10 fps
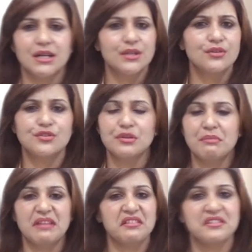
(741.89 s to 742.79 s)
unitary
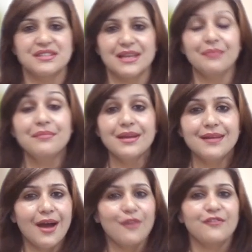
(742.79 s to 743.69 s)
method sum, and
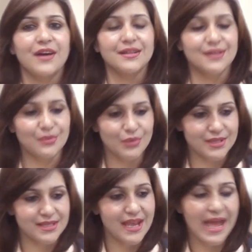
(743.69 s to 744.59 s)
how father
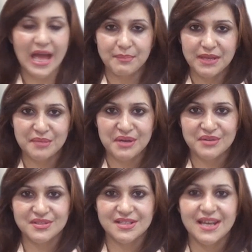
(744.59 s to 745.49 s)
was happy about it.